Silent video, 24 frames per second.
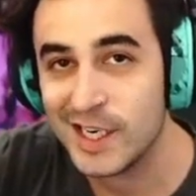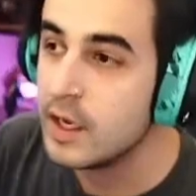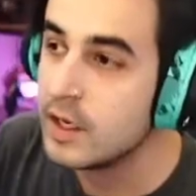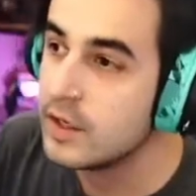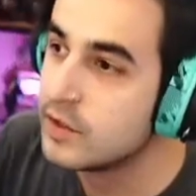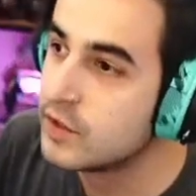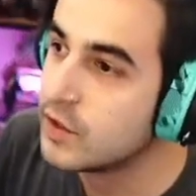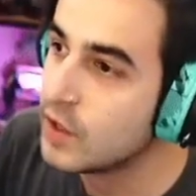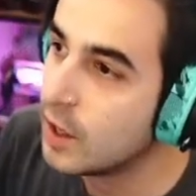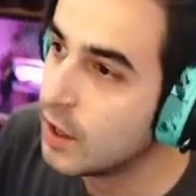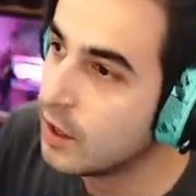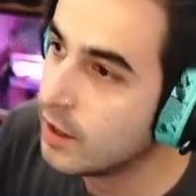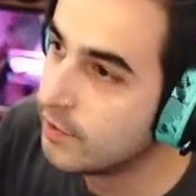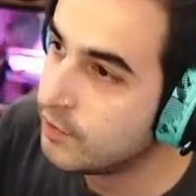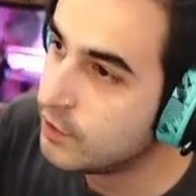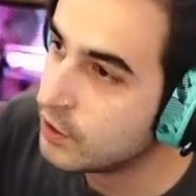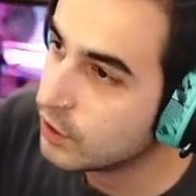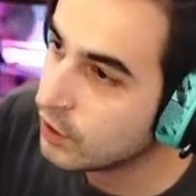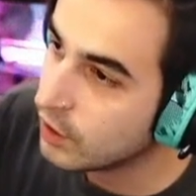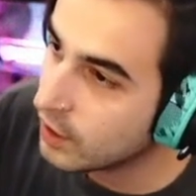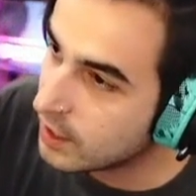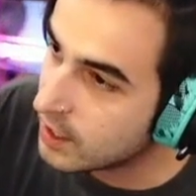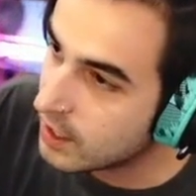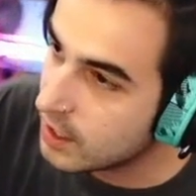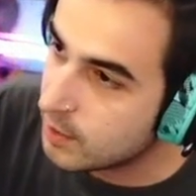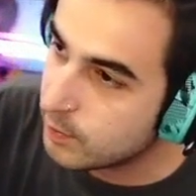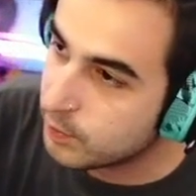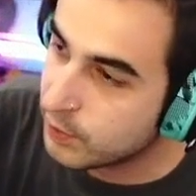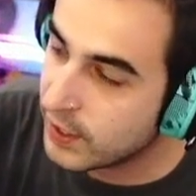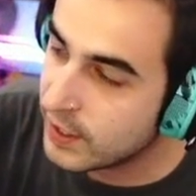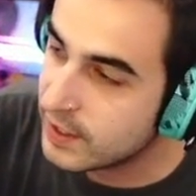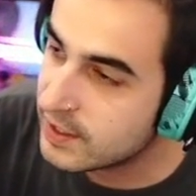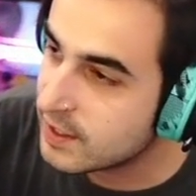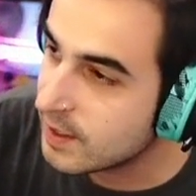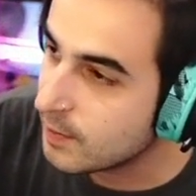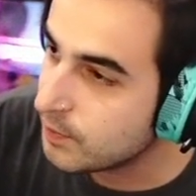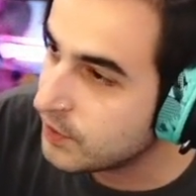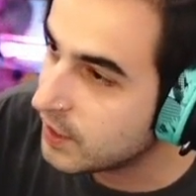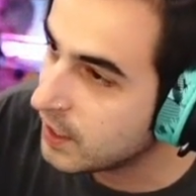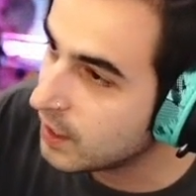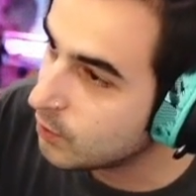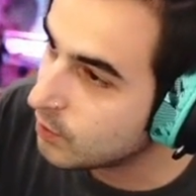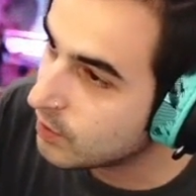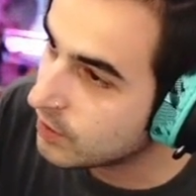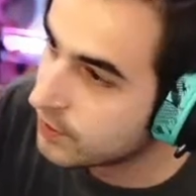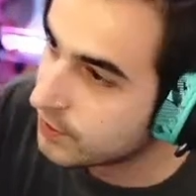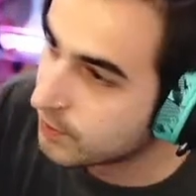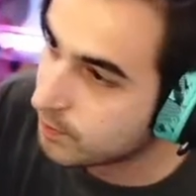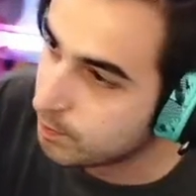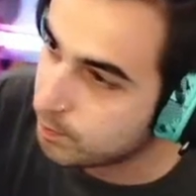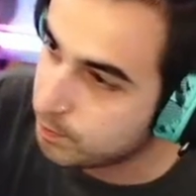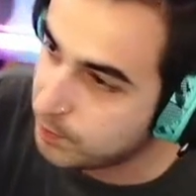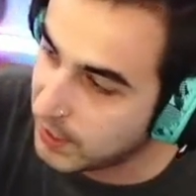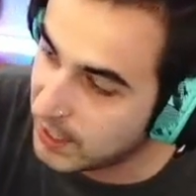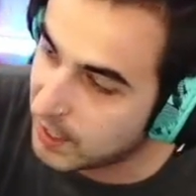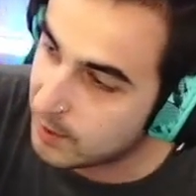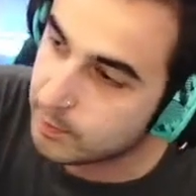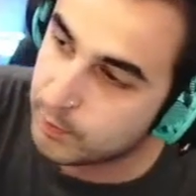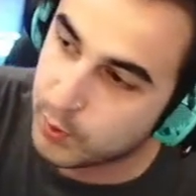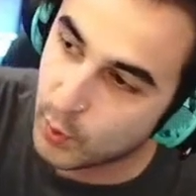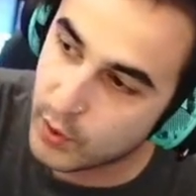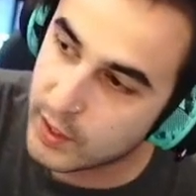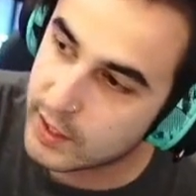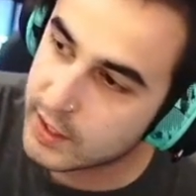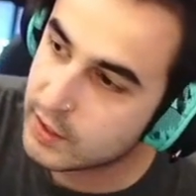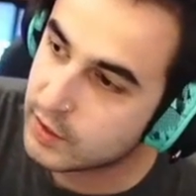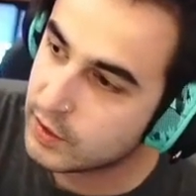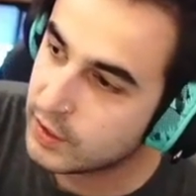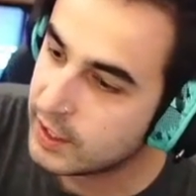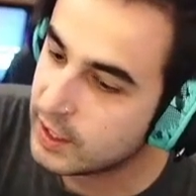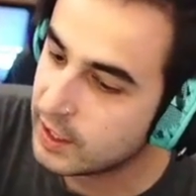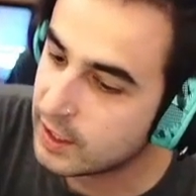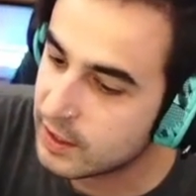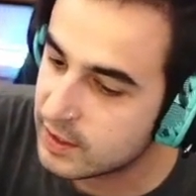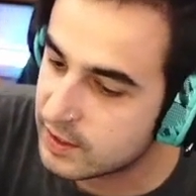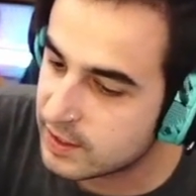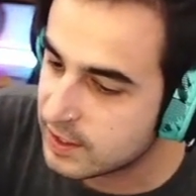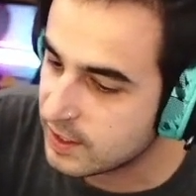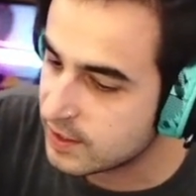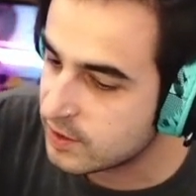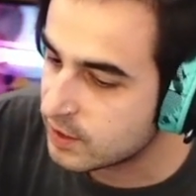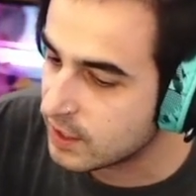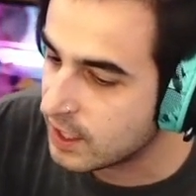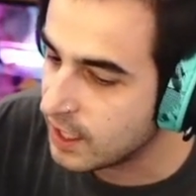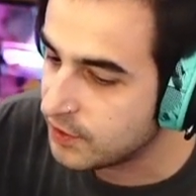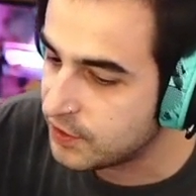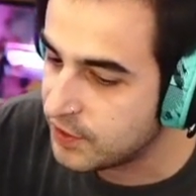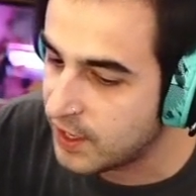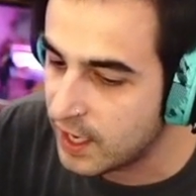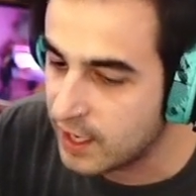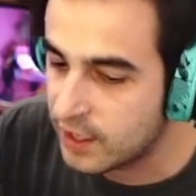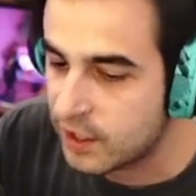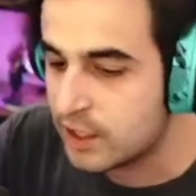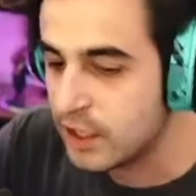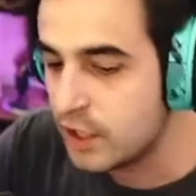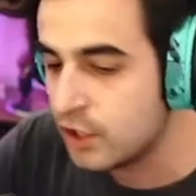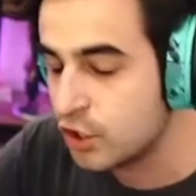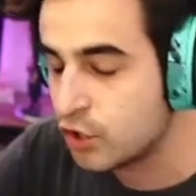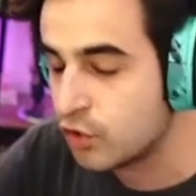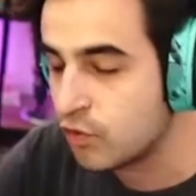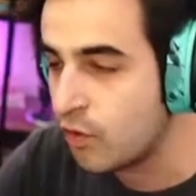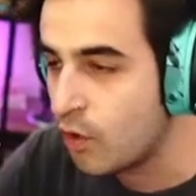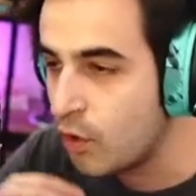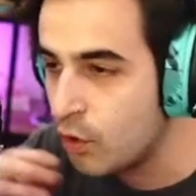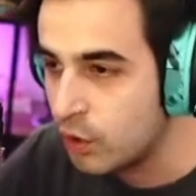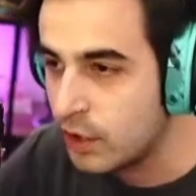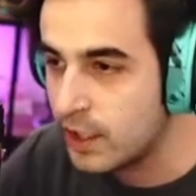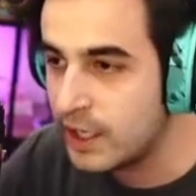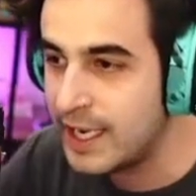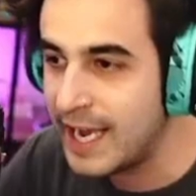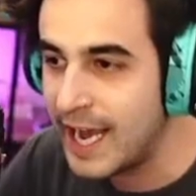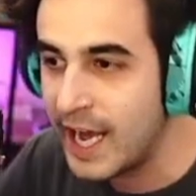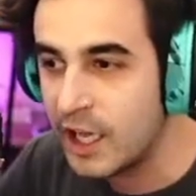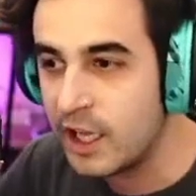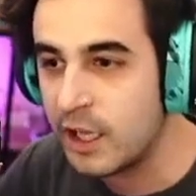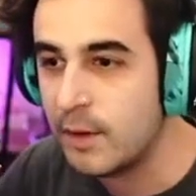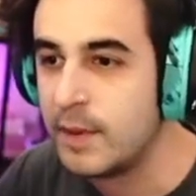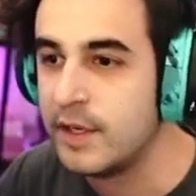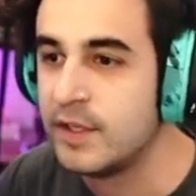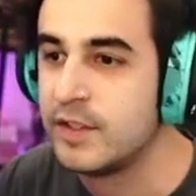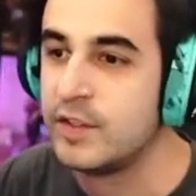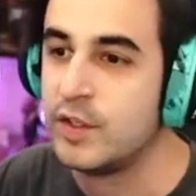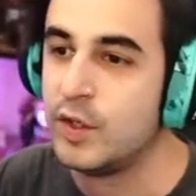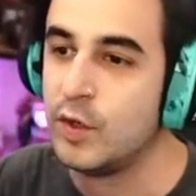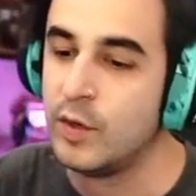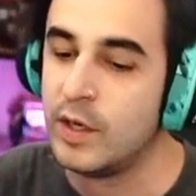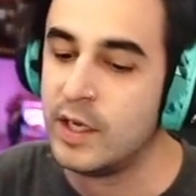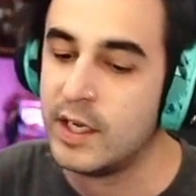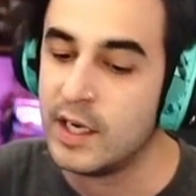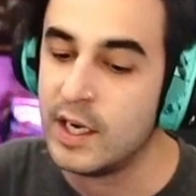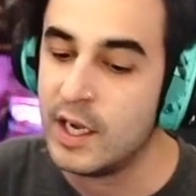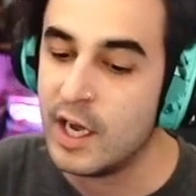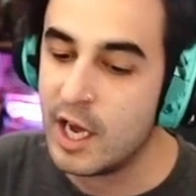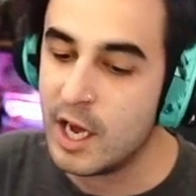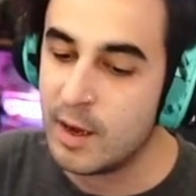So if you're looking to play something with big board clears that's got that control-y element to it,